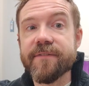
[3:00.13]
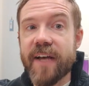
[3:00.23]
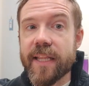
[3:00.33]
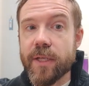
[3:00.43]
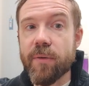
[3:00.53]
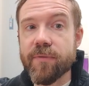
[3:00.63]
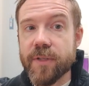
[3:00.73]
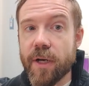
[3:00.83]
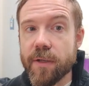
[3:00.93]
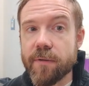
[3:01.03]
the value of
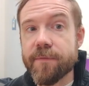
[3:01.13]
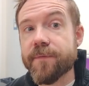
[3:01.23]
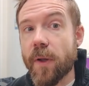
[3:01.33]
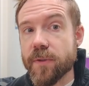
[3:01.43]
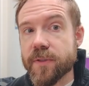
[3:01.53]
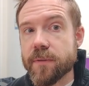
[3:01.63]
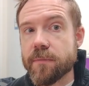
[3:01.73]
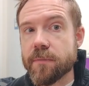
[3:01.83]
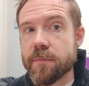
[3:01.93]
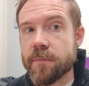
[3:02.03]
done false?
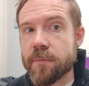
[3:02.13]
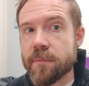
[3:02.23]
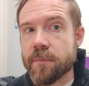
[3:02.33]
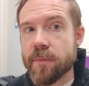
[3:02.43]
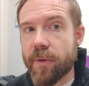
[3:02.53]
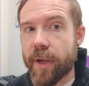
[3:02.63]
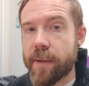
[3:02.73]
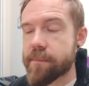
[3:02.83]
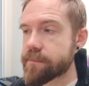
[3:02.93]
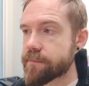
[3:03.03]

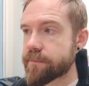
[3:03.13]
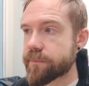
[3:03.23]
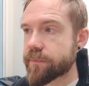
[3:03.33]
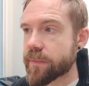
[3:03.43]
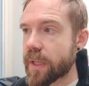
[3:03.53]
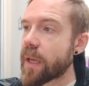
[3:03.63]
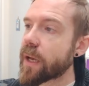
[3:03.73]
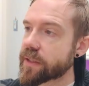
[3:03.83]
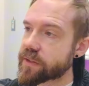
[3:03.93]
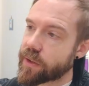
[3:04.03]
Okay?
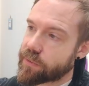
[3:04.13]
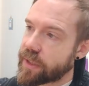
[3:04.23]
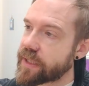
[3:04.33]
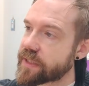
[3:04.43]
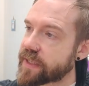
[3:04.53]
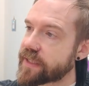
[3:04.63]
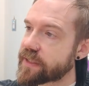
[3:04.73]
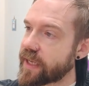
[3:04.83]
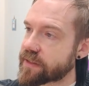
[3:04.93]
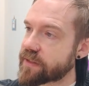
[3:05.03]
And so in this case,
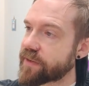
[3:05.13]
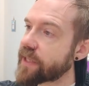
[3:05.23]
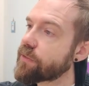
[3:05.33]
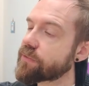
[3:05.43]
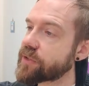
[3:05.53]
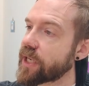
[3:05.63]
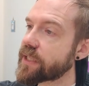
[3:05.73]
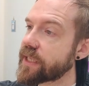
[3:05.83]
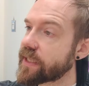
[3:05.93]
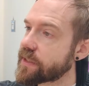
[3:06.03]
yes, the value of
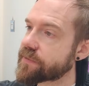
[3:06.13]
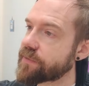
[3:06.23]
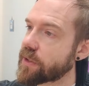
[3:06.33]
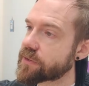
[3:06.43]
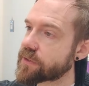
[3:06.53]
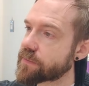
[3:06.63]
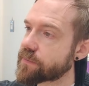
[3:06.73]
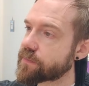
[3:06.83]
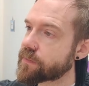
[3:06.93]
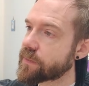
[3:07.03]
done is false.
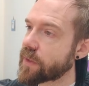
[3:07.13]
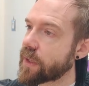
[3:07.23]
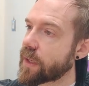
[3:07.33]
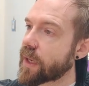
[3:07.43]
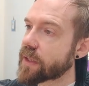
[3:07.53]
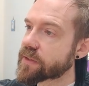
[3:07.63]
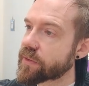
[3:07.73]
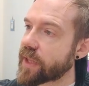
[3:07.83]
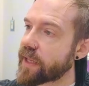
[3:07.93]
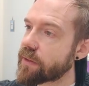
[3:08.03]
And so
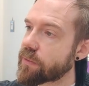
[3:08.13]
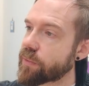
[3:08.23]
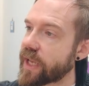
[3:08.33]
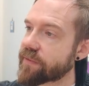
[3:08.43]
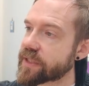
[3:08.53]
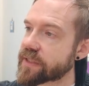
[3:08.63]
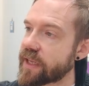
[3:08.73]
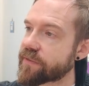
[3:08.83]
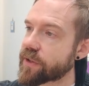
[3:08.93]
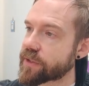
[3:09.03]
then we have this
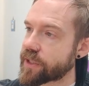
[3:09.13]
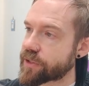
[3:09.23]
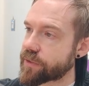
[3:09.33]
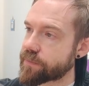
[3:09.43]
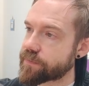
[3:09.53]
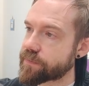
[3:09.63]
if condition.